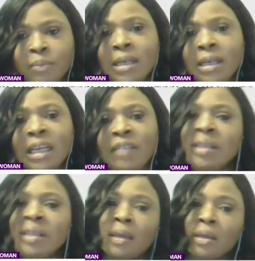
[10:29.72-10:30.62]
Giving
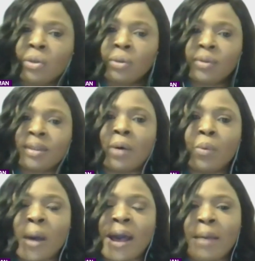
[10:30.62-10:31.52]
circles are
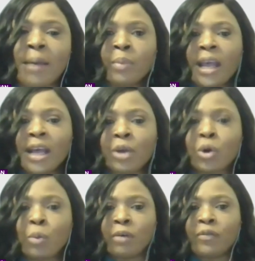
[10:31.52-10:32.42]
where a group
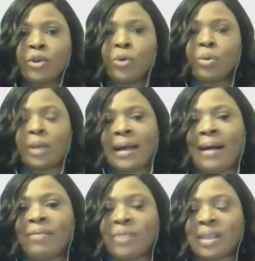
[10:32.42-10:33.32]
of you that
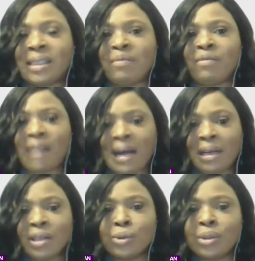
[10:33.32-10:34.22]
have the same
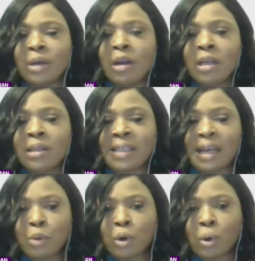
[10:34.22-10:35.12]
values, the
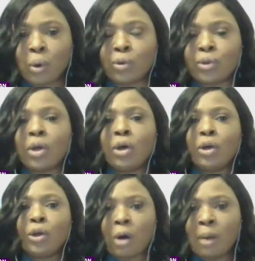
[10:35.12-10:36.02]
same goals,
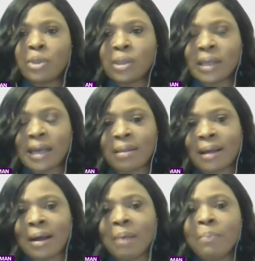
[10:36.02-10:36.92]
you come
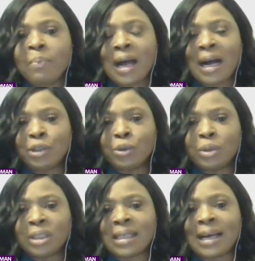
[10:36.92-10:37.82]
together and you
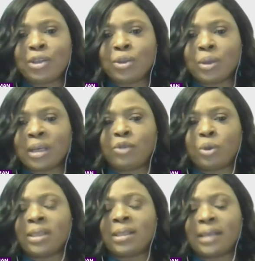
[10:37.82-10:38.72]
decide to give to
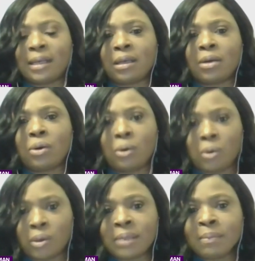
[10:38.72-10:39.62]
a certain
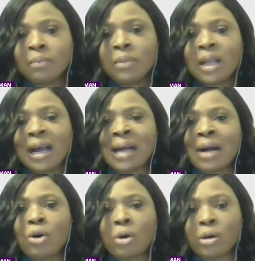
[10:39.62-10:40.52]
cause. And that
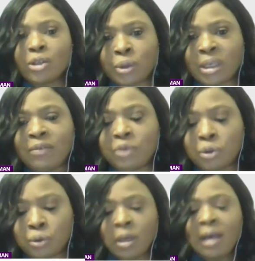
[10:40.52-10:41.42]
cause you give
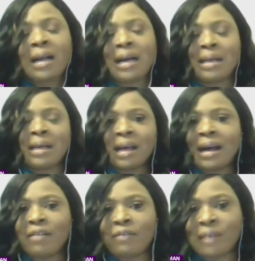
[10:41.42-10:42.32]
to can either
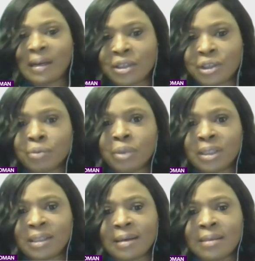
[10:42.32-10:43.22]
have financial
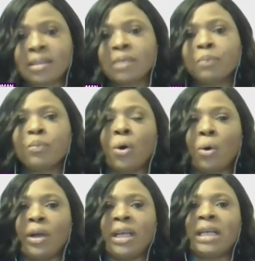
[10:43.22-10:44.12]
returns,
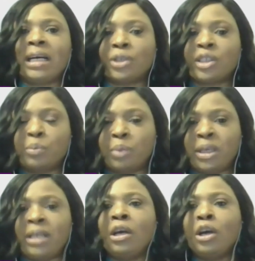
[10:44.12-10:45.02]
or it can just
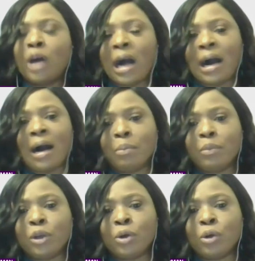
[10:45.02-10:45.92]
be, um,
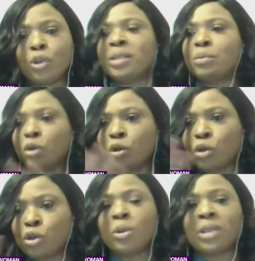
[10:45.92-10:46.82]
you know, just
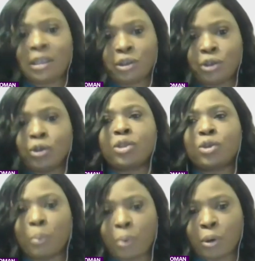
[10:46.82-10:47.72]
totally to just
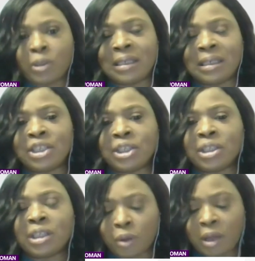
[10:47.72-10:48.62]
support an
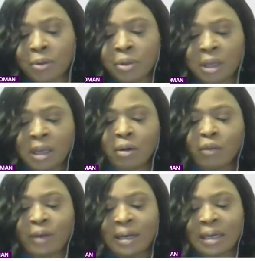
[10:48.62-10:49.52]
initiative without thinking of
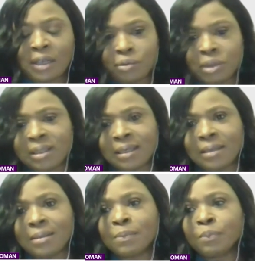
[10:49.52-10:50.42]
financial
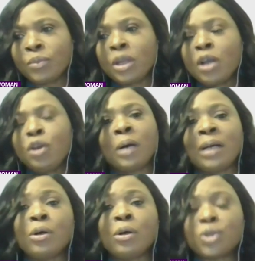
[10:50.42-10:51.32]
returns. You
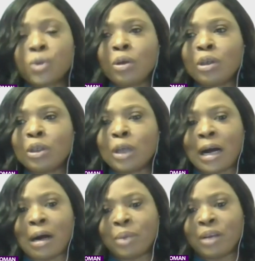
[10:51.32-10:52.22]
can also
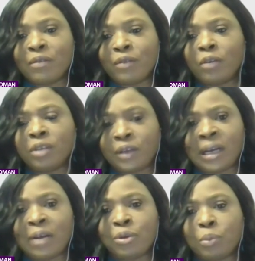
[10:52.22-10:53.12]
um, be involved in
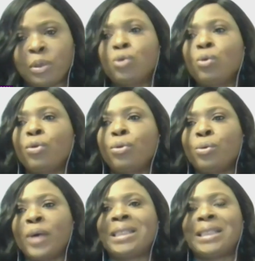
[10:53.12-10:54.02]
philanthropy too, through
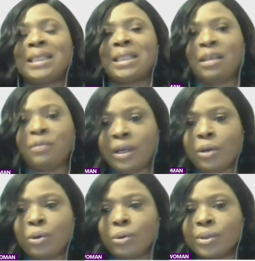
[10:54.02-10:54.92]
existing
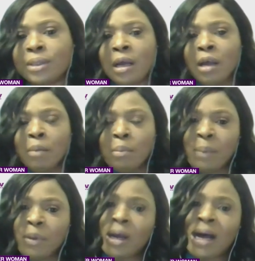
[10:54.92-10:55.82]
vehicles.
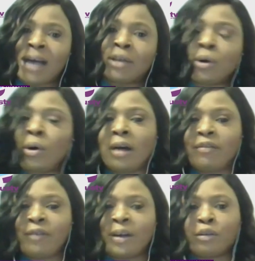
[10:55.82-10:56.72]
Maybe I know a
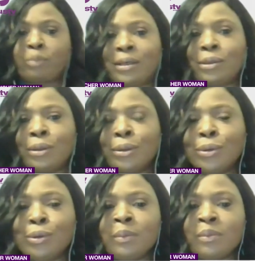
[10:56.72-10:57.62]
friend of mine
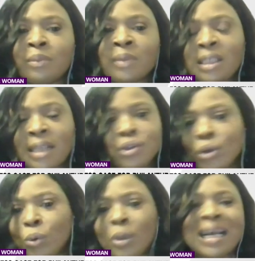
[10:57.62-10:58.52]
who says, you
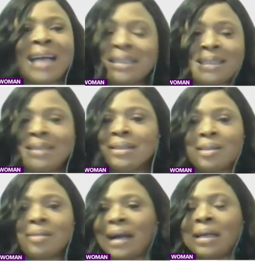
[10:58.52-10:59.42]
know what, I can't,
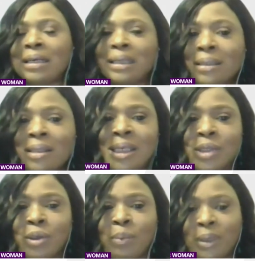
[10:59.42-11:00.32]
I can't set
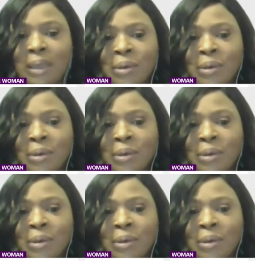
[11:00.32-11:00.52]
up a, an